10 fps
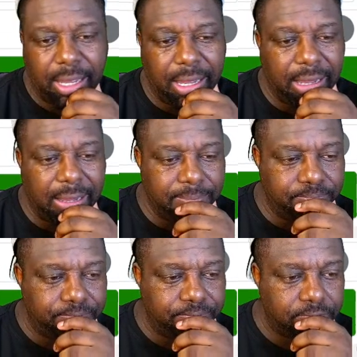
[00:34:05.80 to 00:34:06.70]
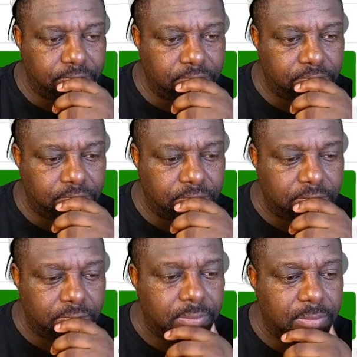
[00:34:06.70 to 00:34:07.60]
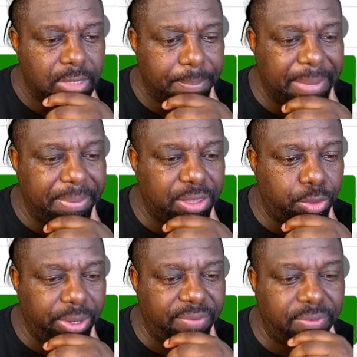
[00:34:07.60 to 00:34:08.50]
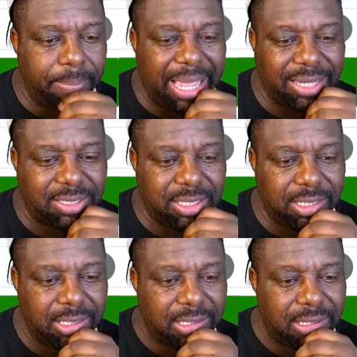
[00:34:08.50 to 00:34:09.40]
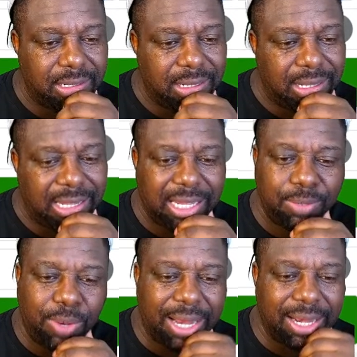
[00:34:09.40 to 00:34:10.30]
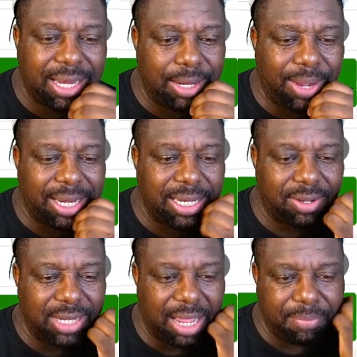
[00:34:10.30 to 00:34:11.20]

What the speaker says: Um, maybe three for Maxi. And why the hell not?